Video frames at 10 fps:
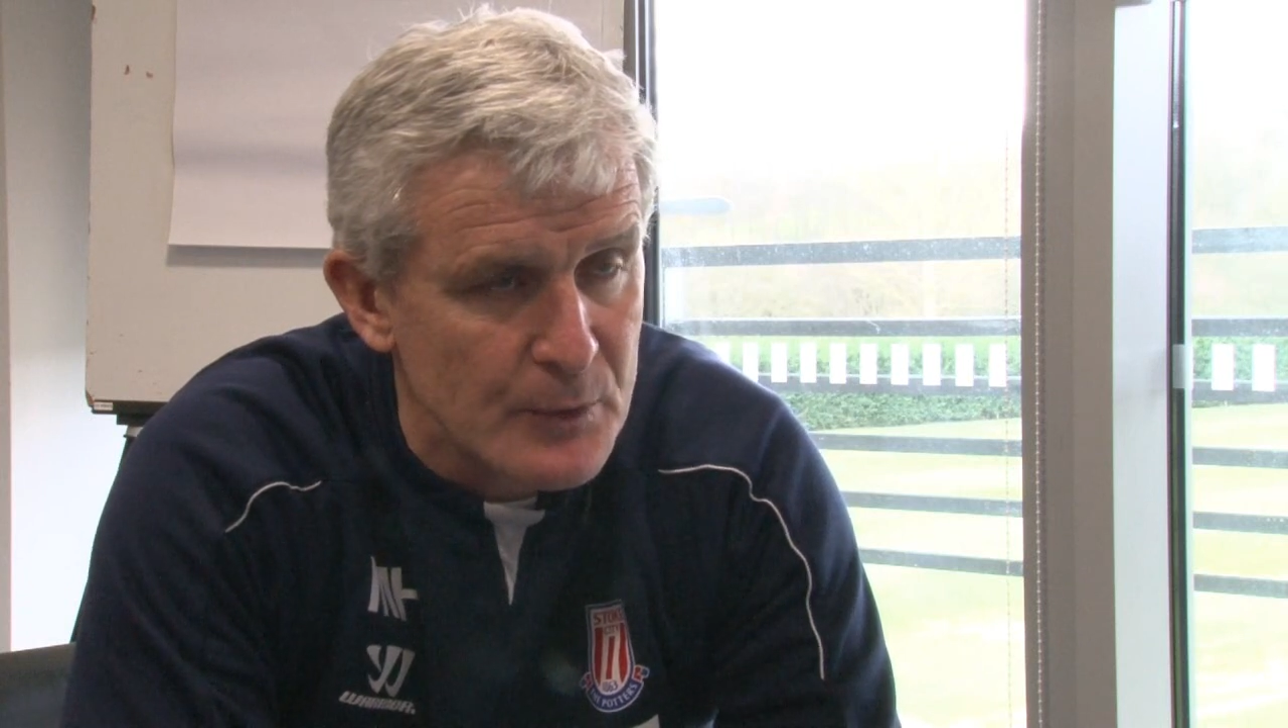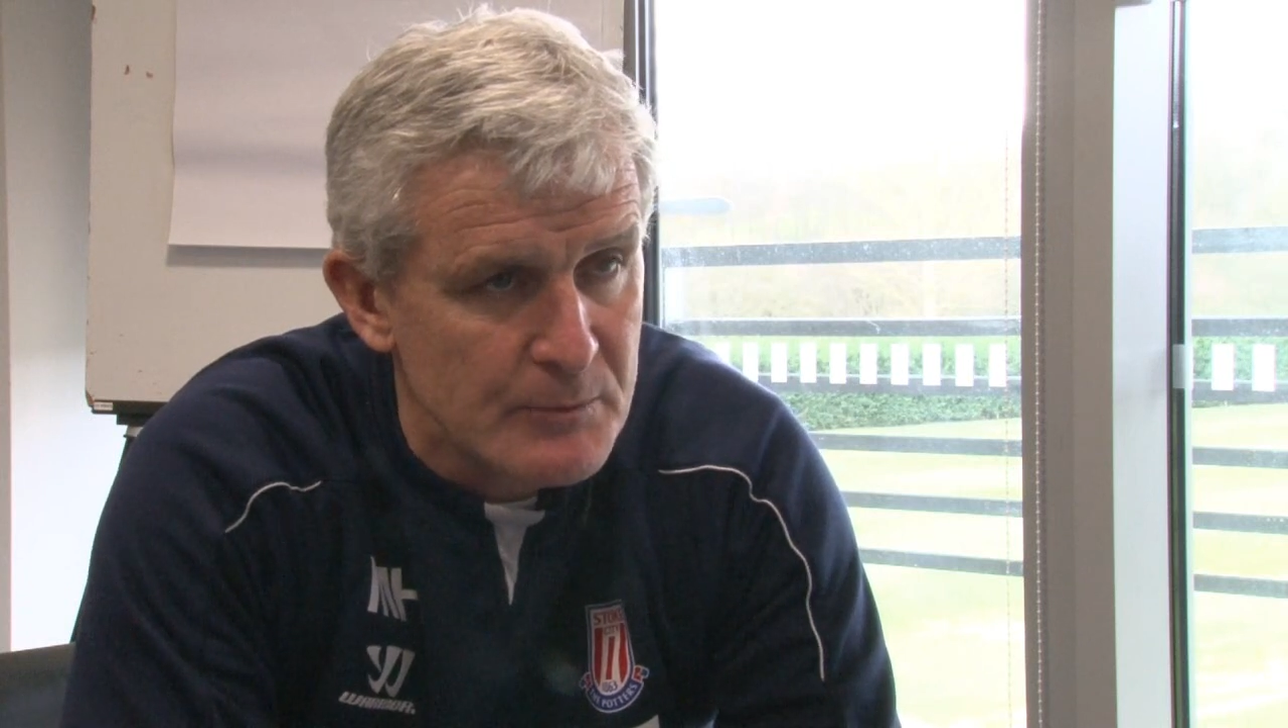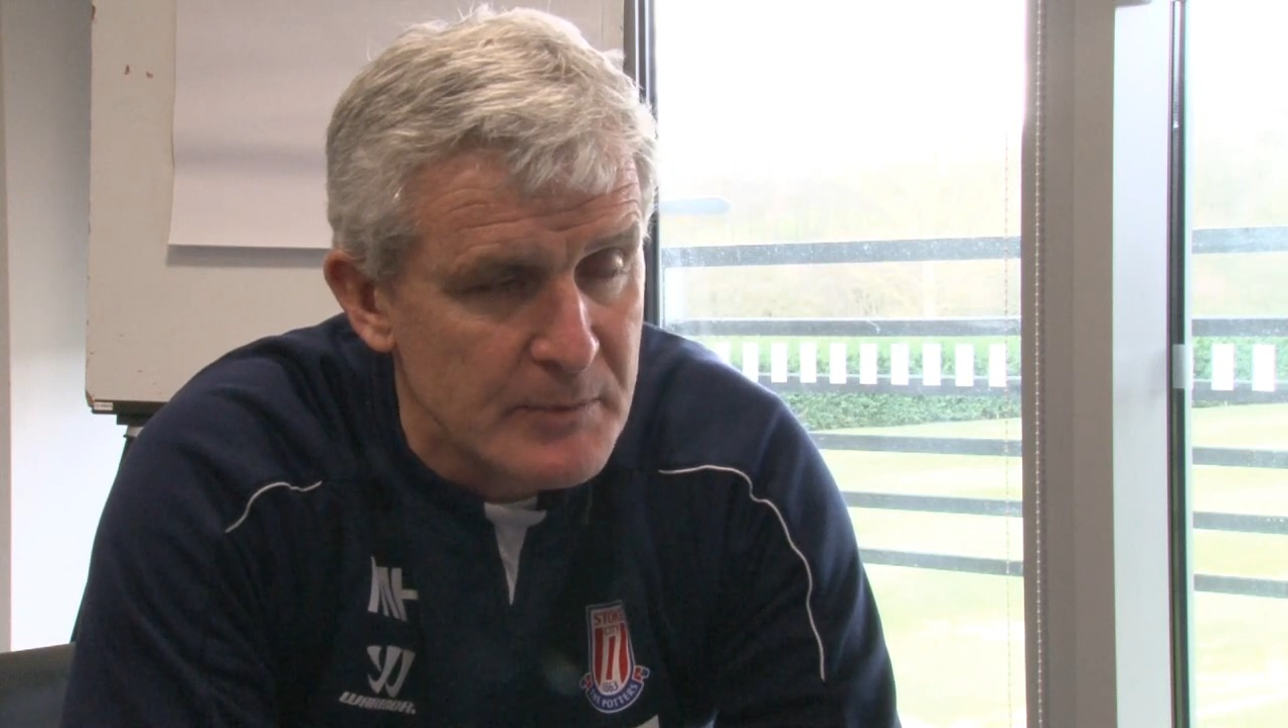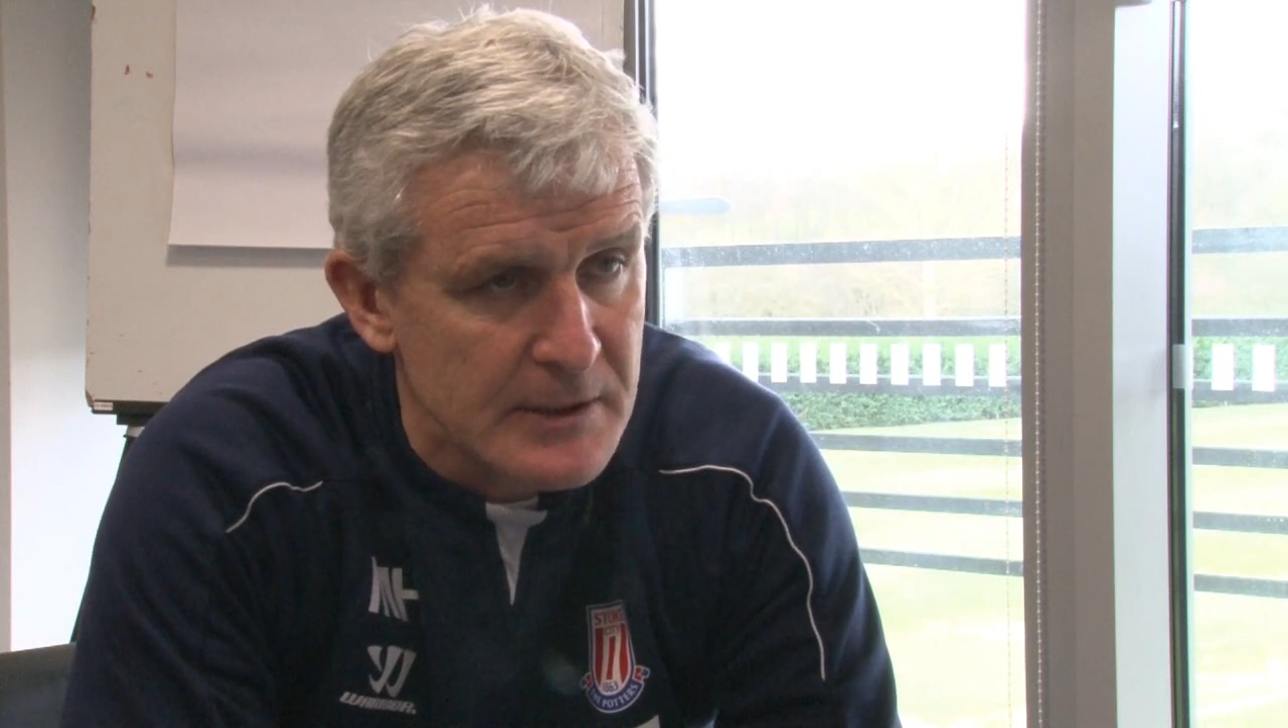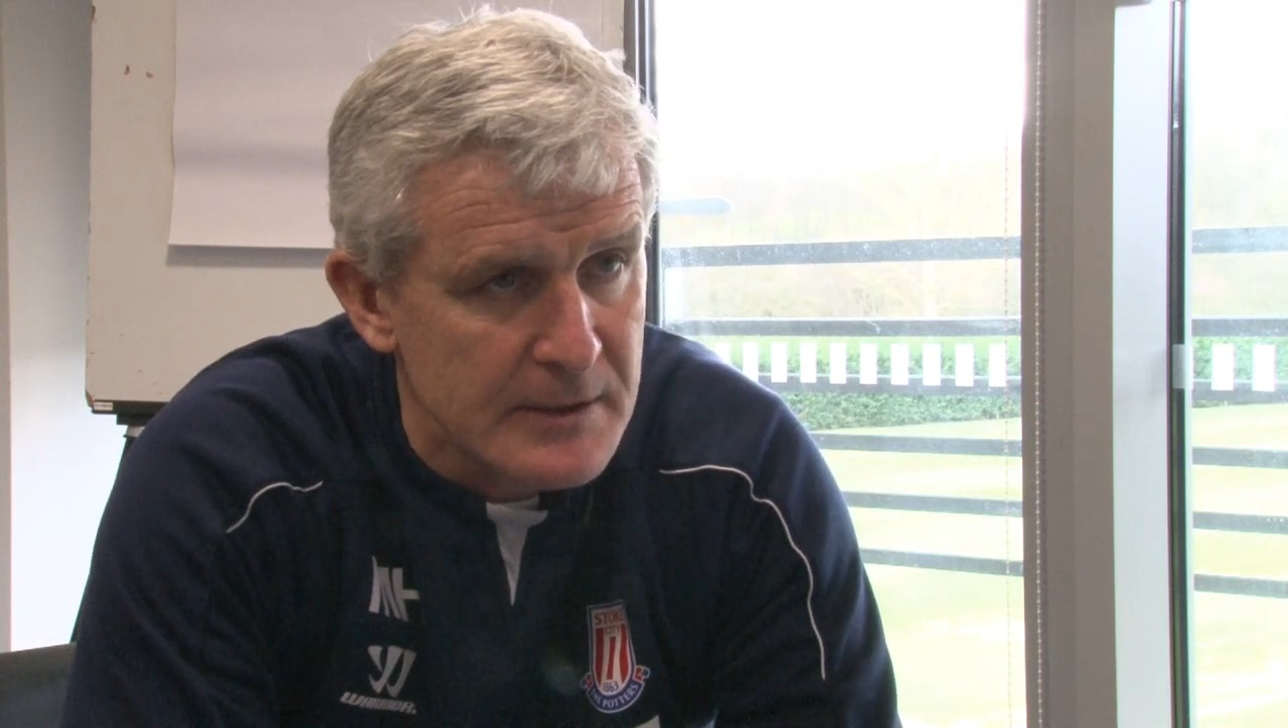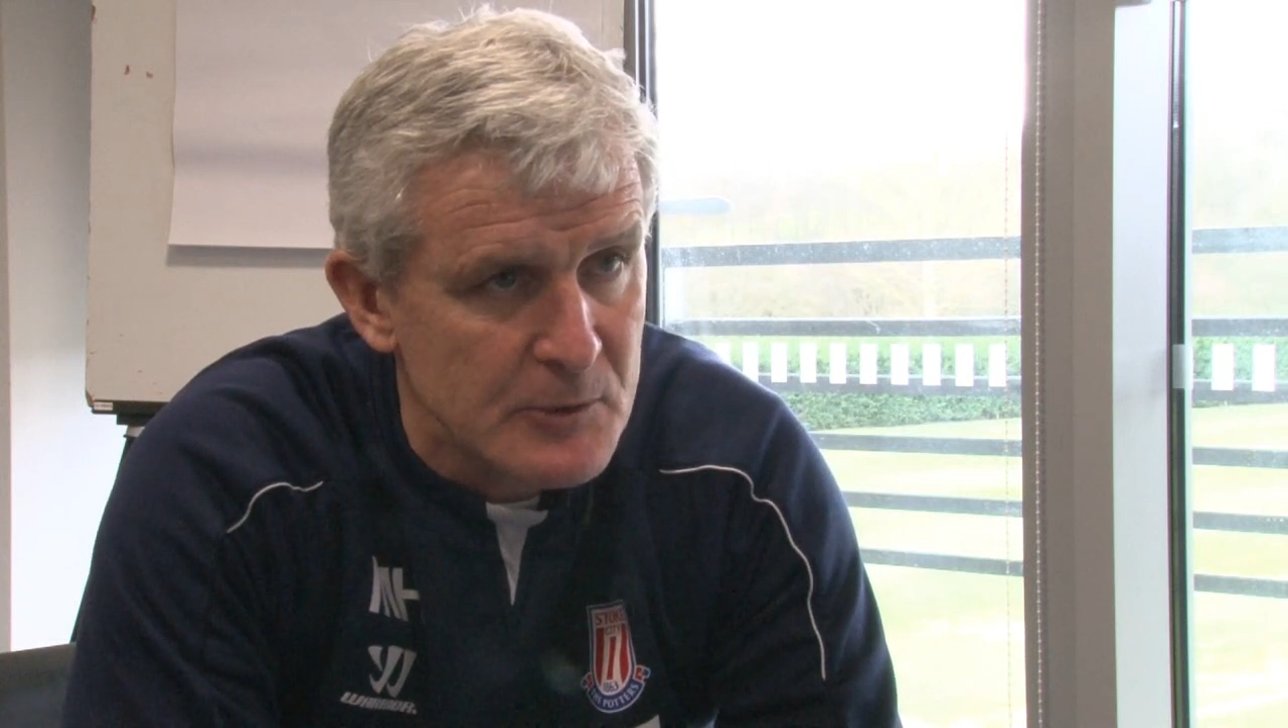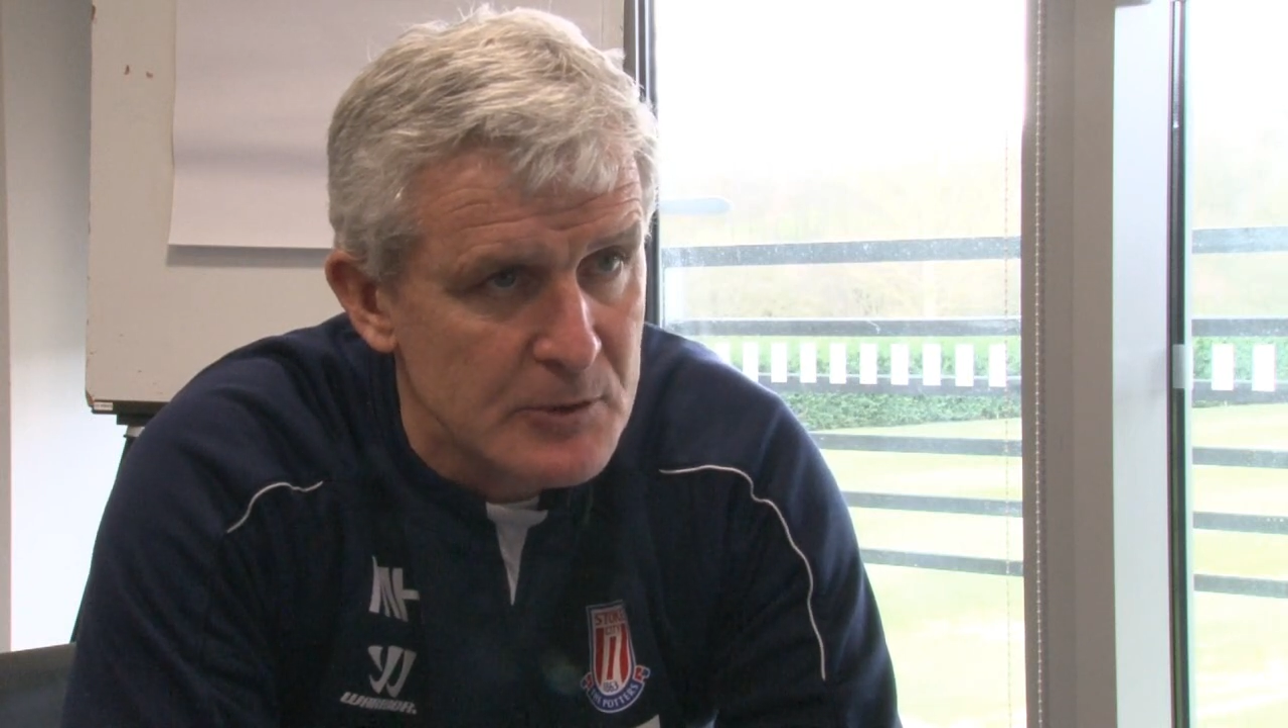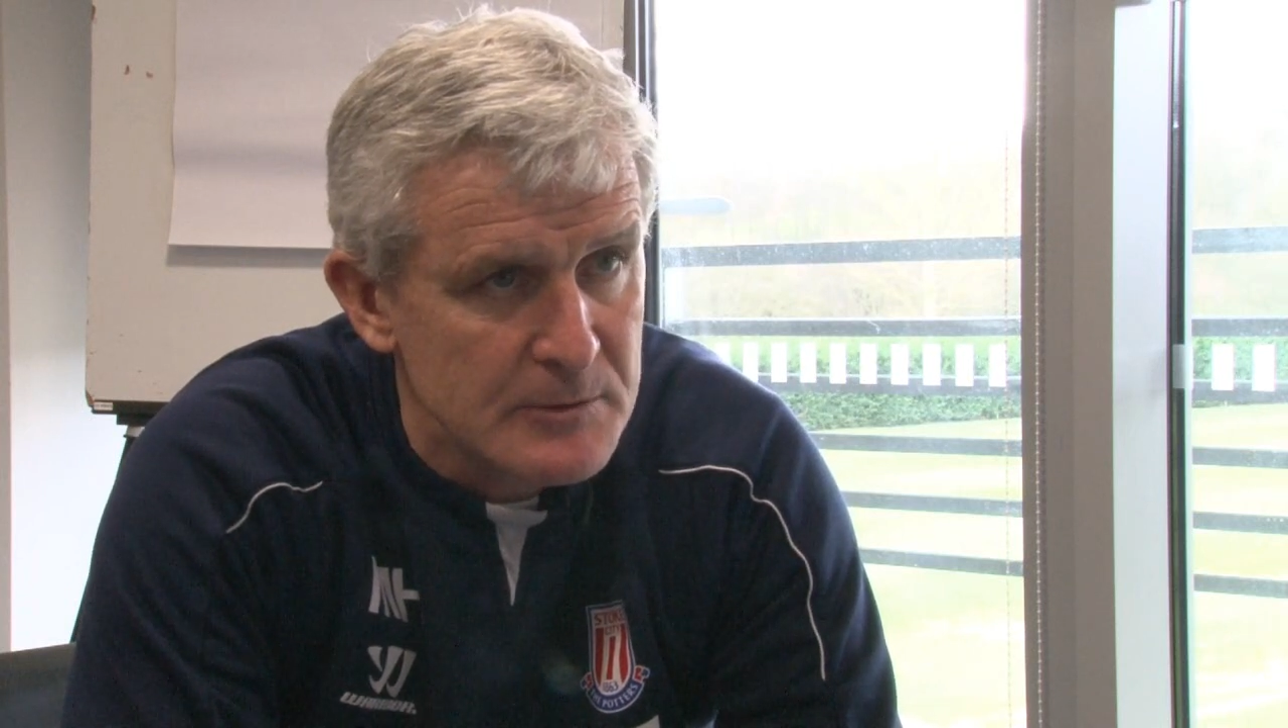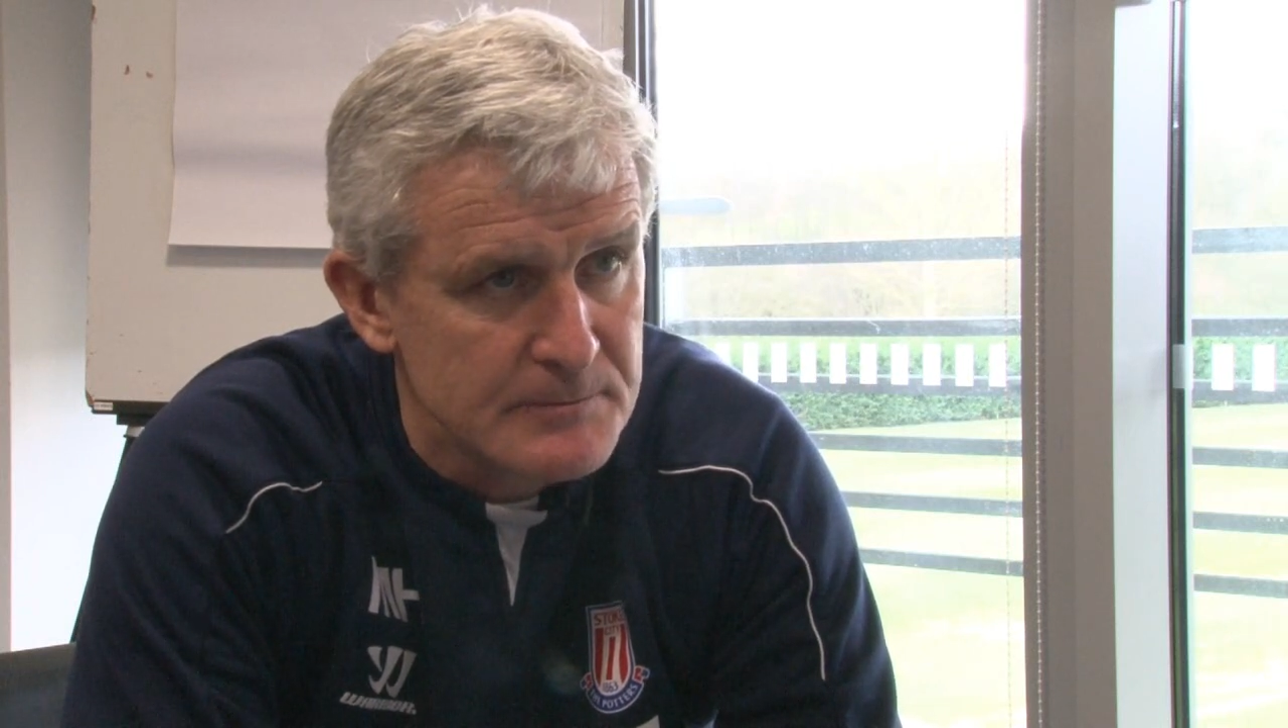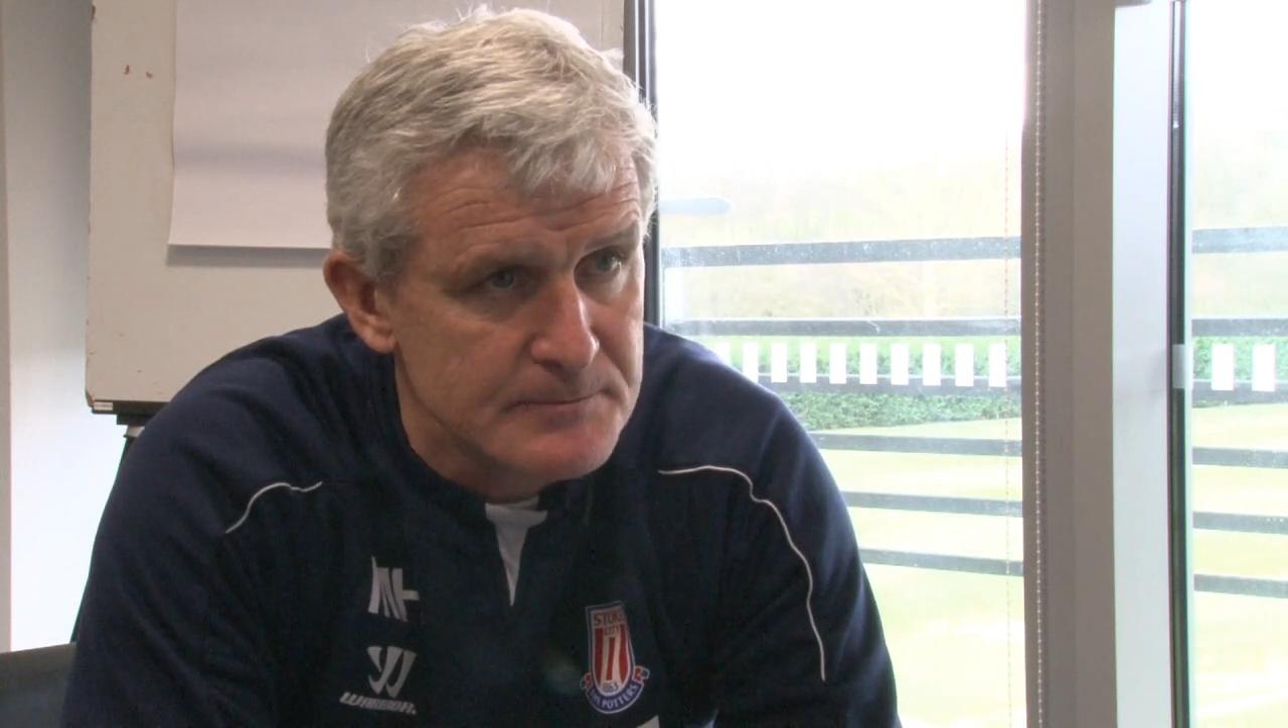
we would be at the moment.